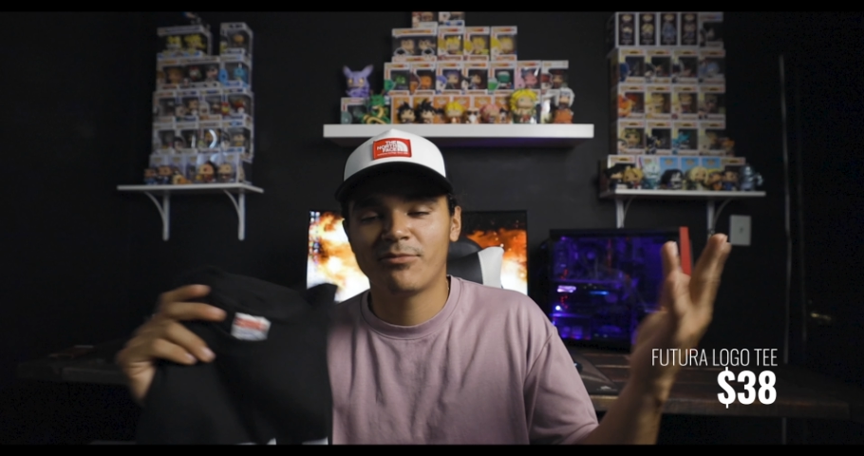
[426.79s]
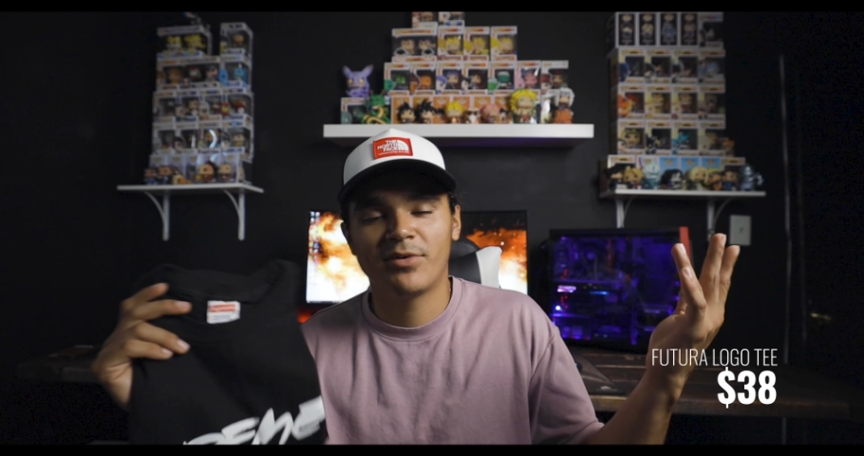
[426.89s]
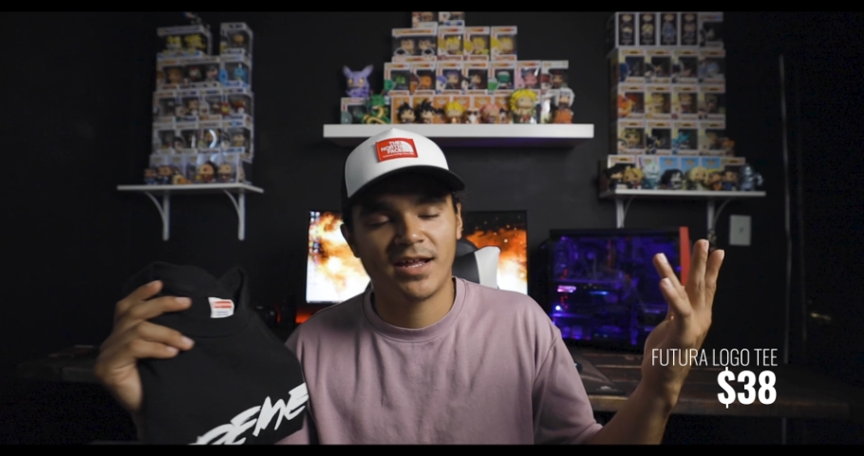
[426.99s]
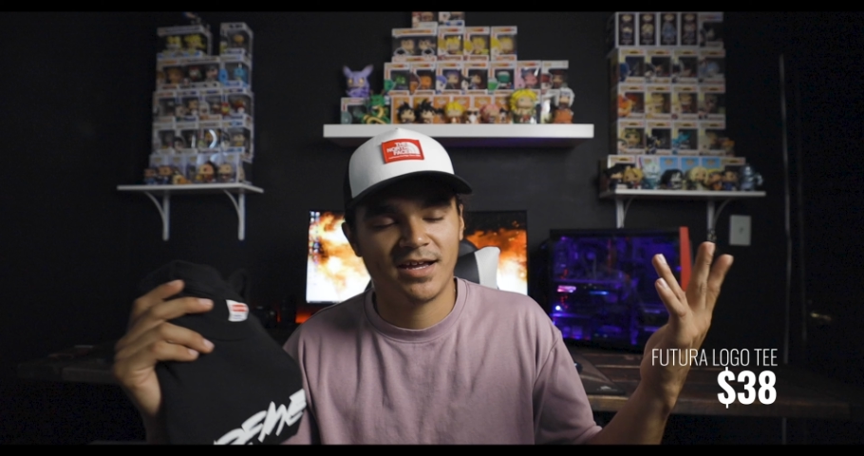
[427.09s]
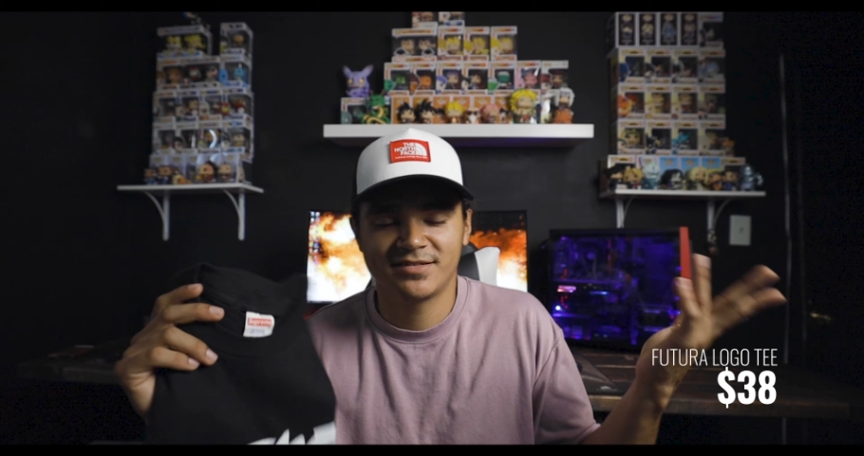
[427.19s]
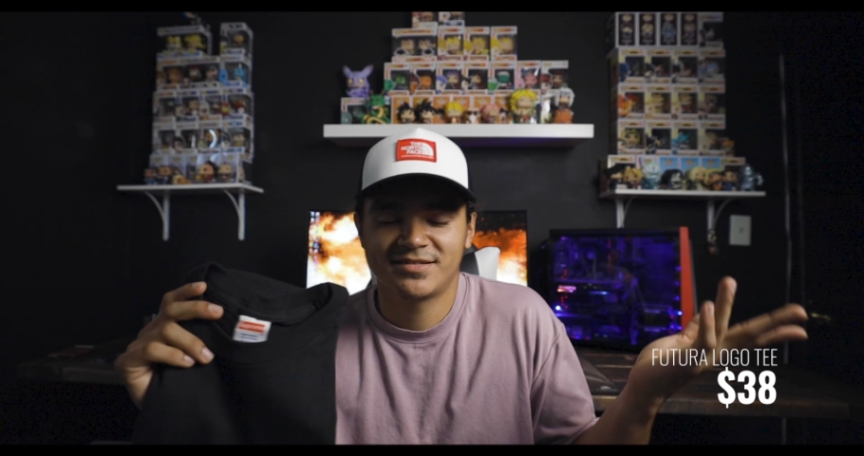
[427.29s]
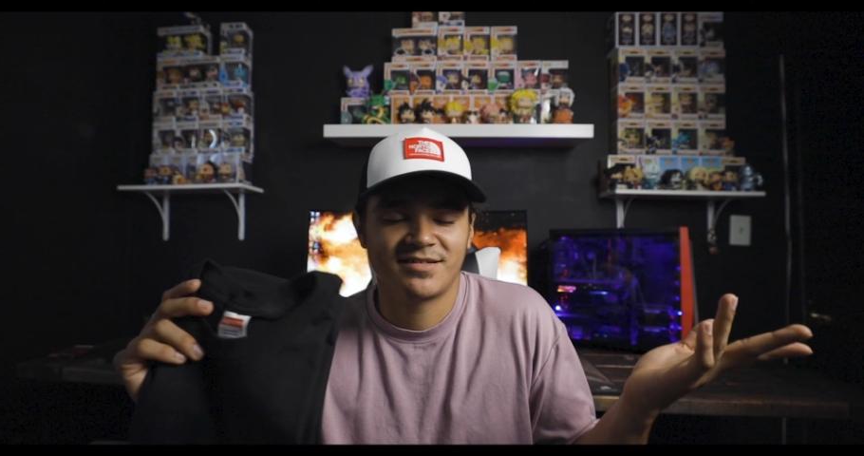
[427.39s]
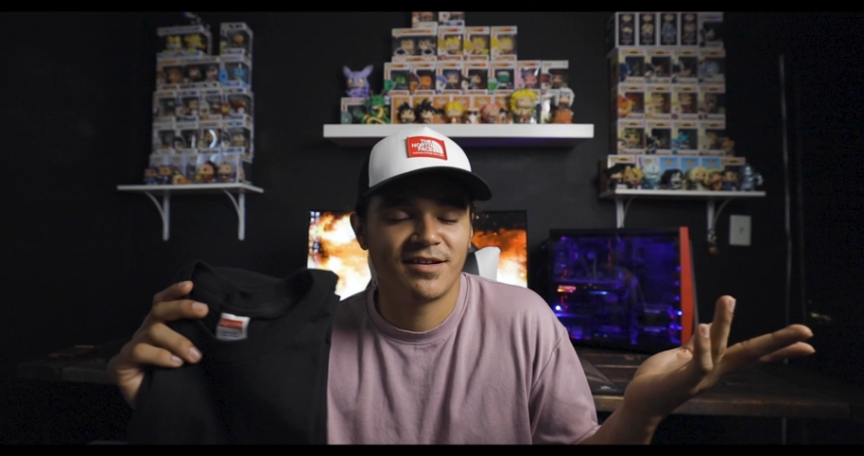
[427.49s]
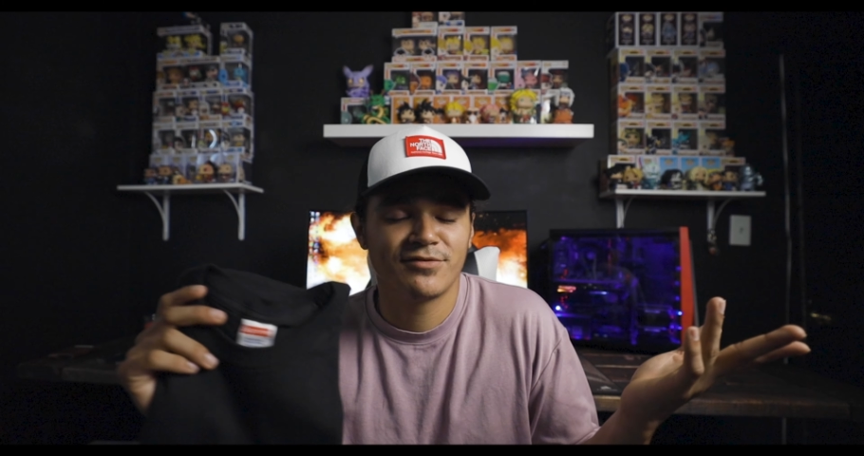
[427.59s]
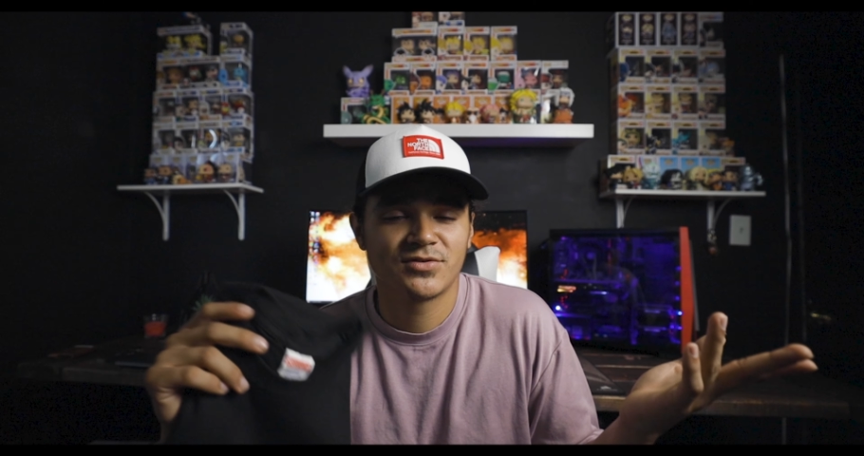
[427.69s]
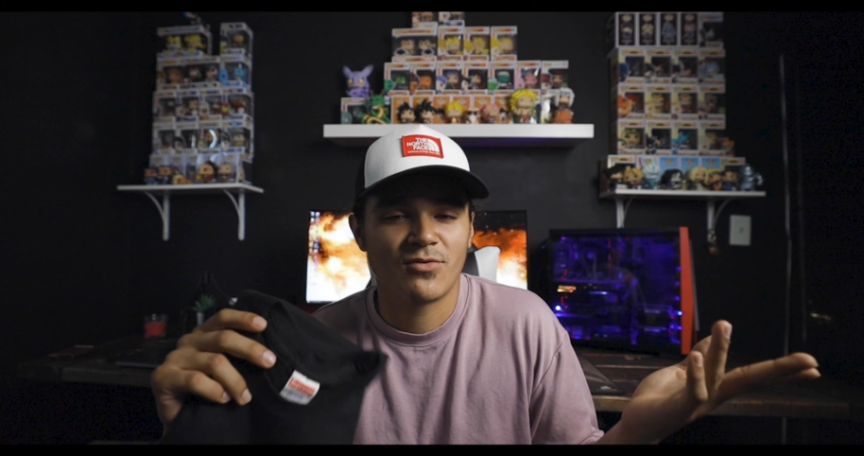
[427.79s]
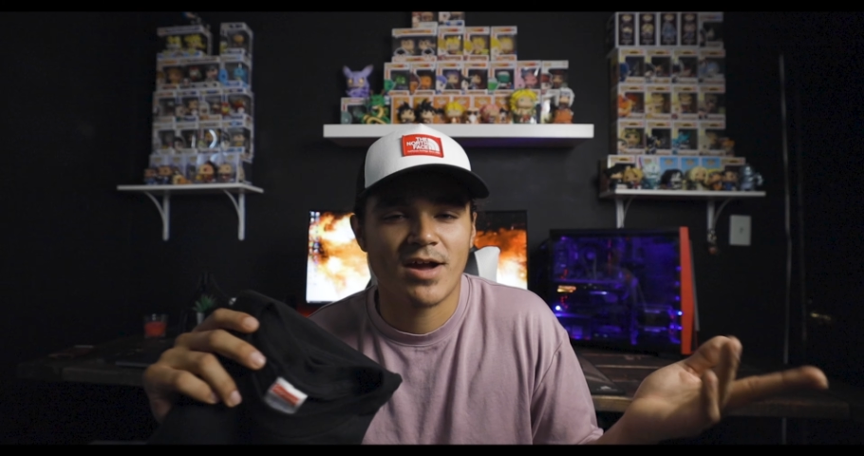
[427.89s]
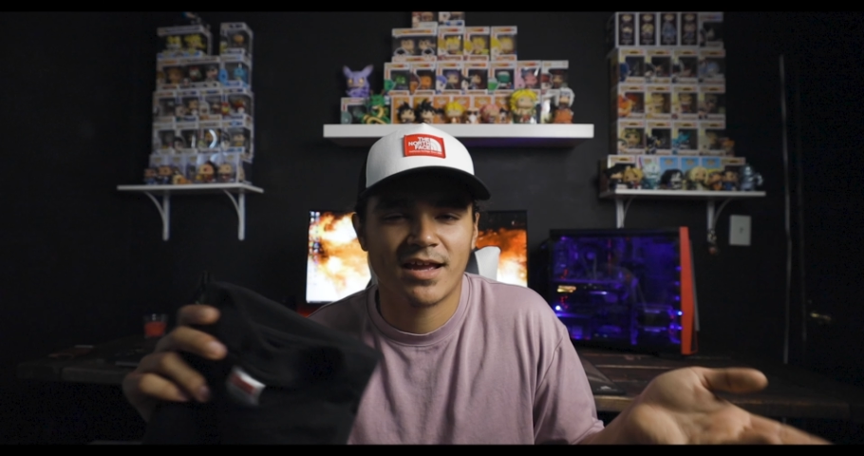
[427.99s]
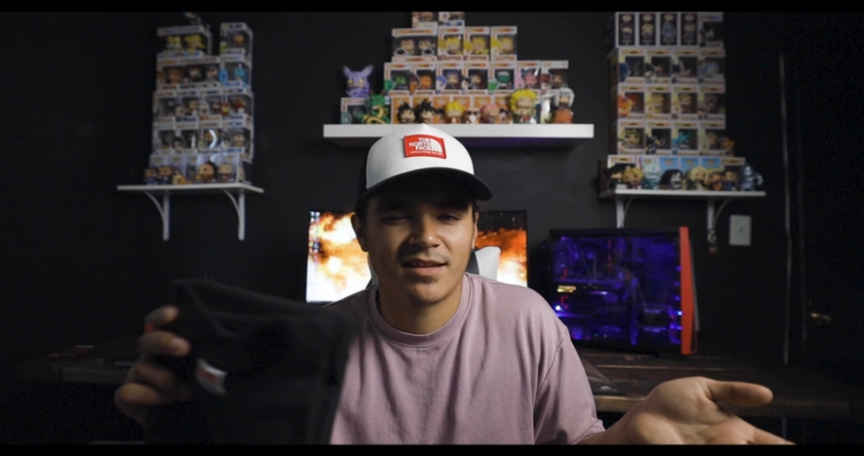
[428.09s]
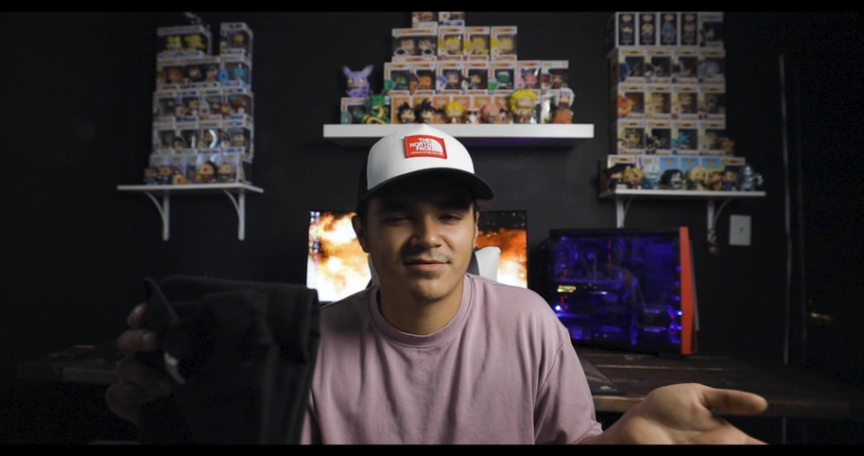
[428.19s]
but I just thought it was
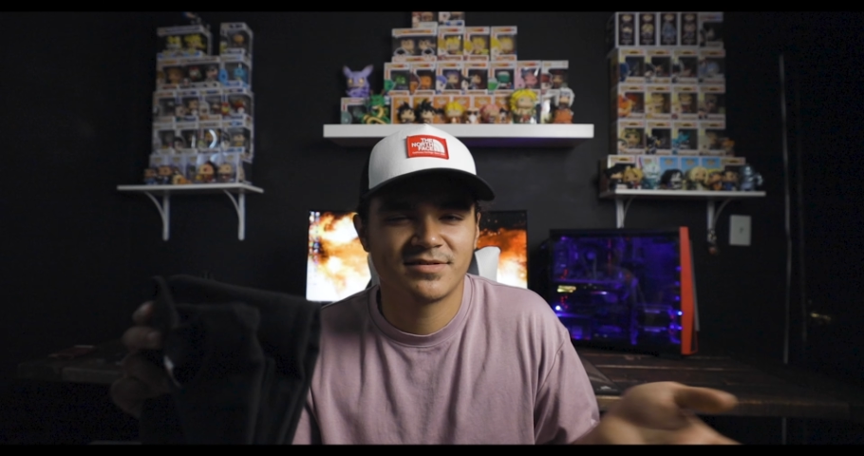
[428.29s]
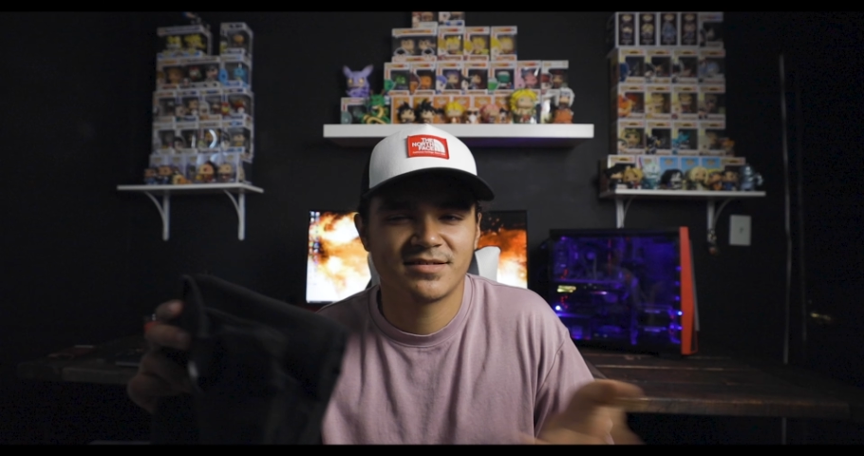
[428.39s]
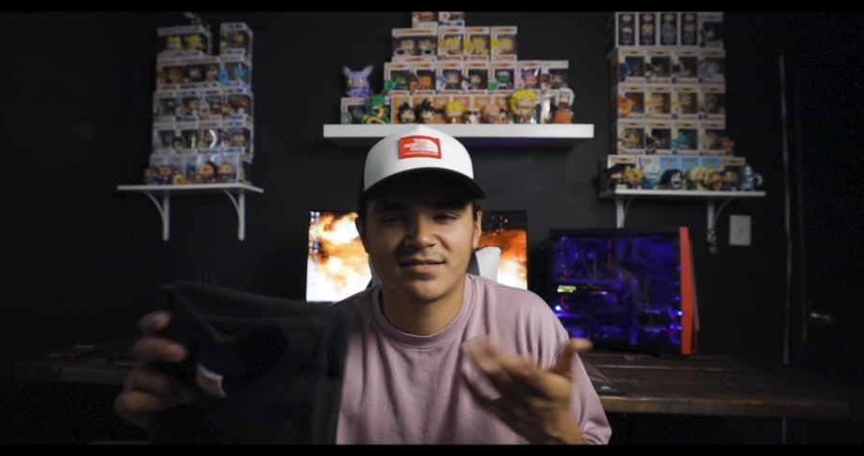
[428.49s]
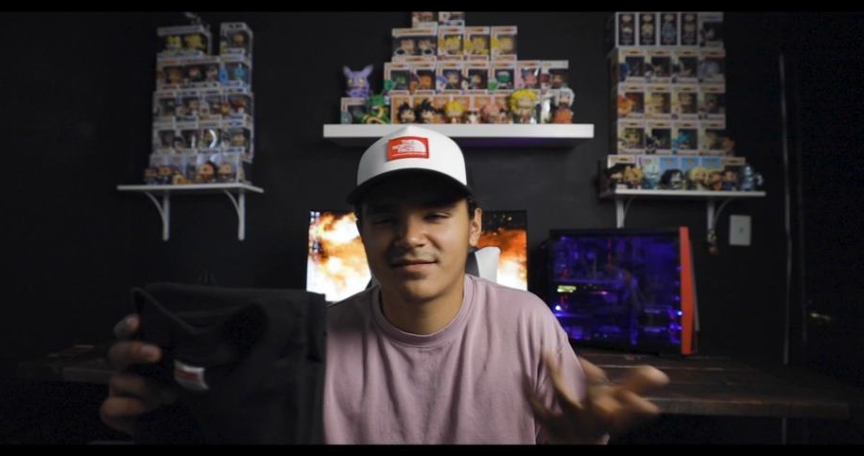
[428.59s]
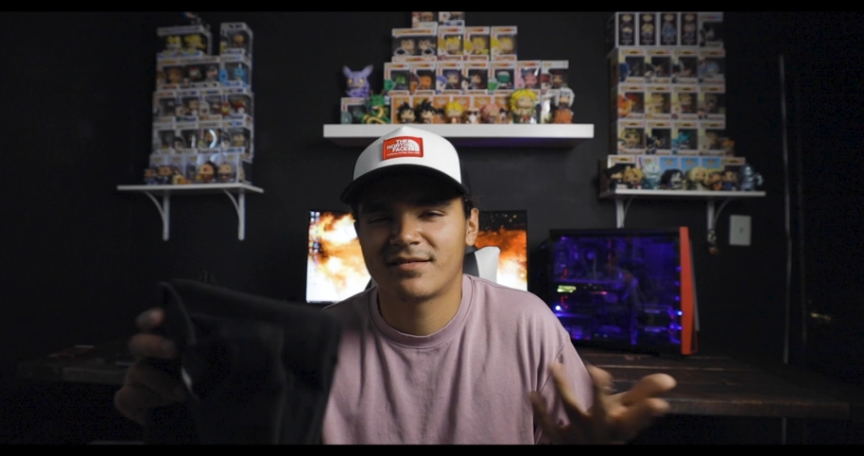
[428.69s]
whack, and it was just,